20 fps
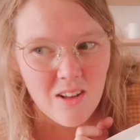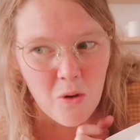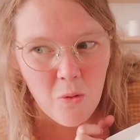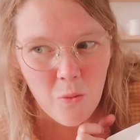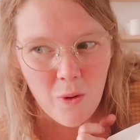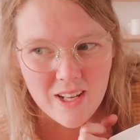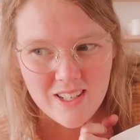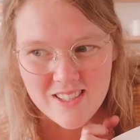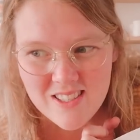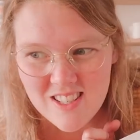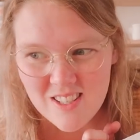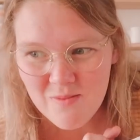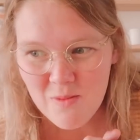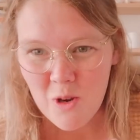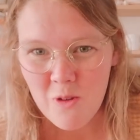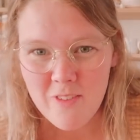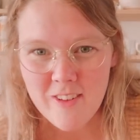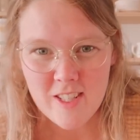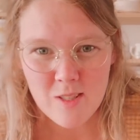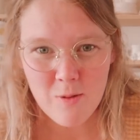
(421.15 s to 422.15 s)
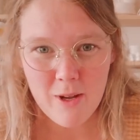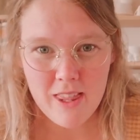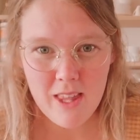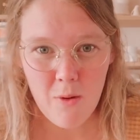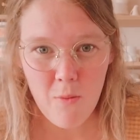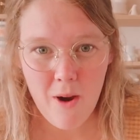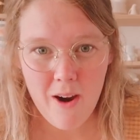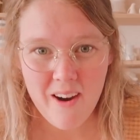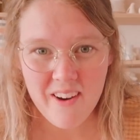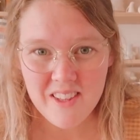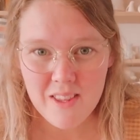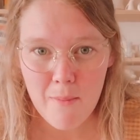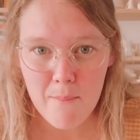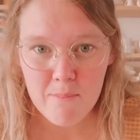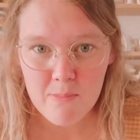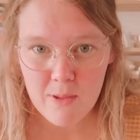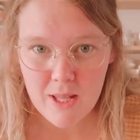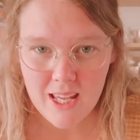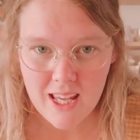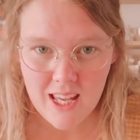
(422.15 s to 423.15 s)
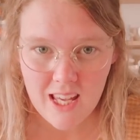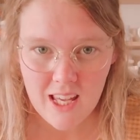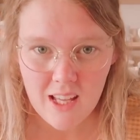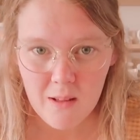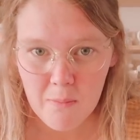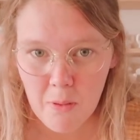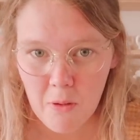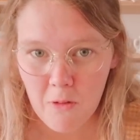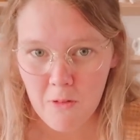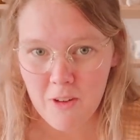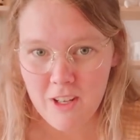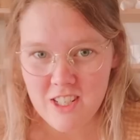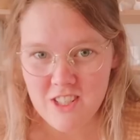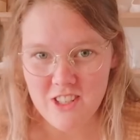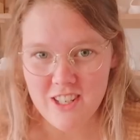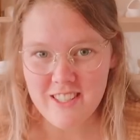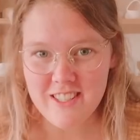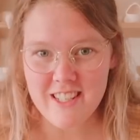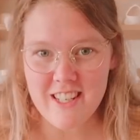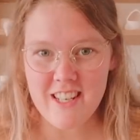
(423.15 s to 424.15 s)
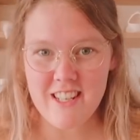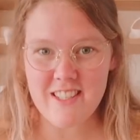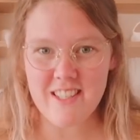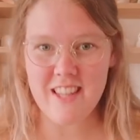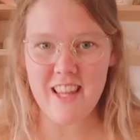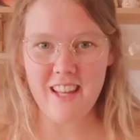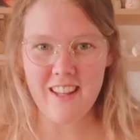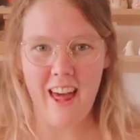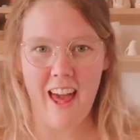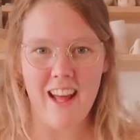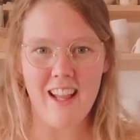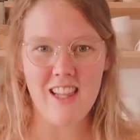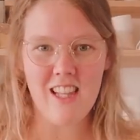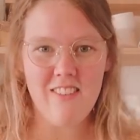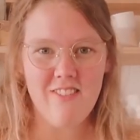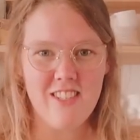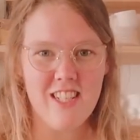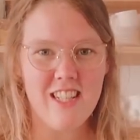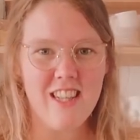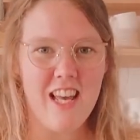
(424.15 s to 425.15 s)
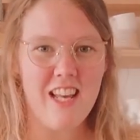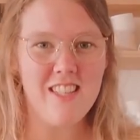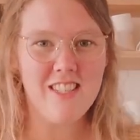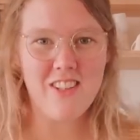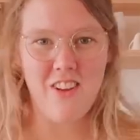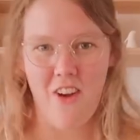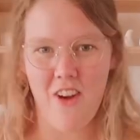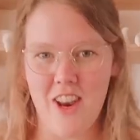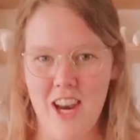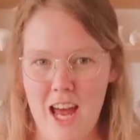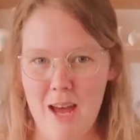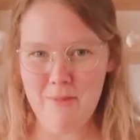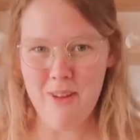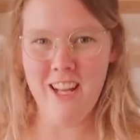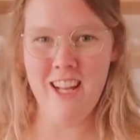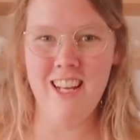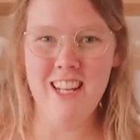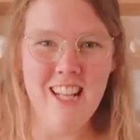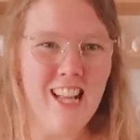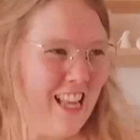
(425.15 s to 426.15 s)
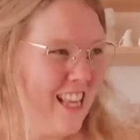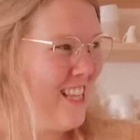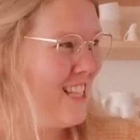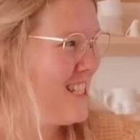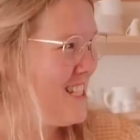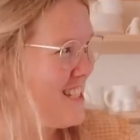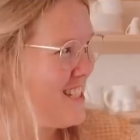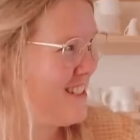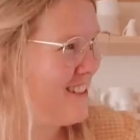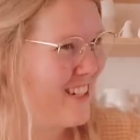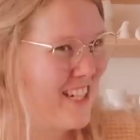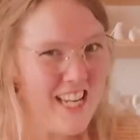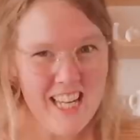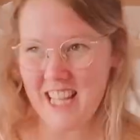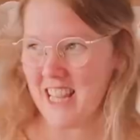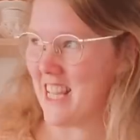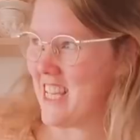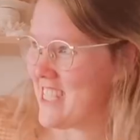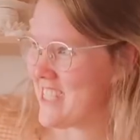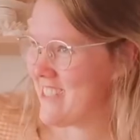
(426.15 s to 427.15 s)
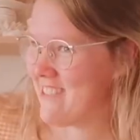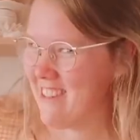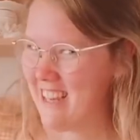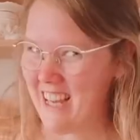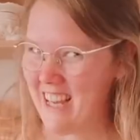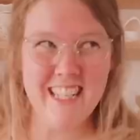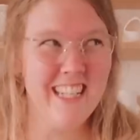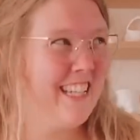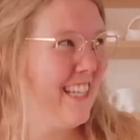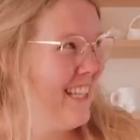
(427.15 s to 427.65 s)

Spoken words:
Western movies where they're wearing the big puffy dresses and they like lifting their skirt up and doing this one.